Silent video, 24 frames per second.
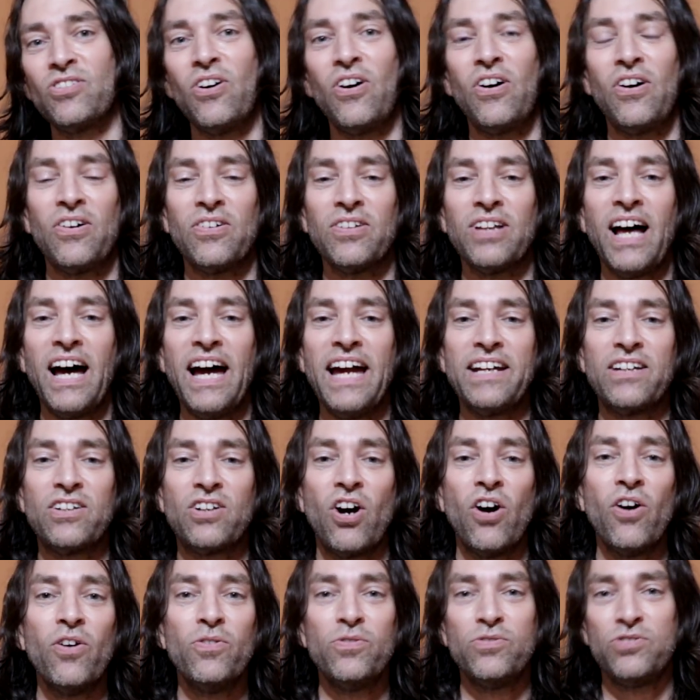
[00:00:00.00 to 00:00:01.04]
all like
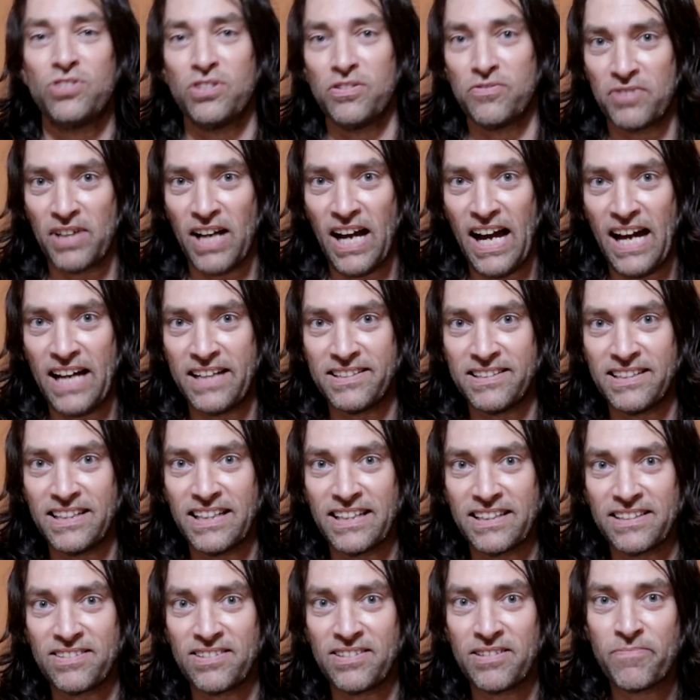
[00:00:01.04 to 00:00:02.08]
codes of
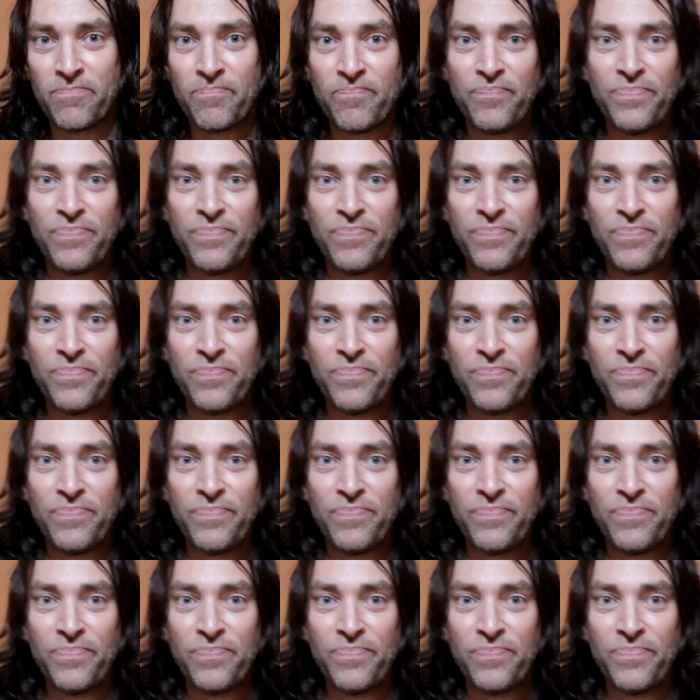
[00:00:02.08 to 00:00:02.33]
conduct.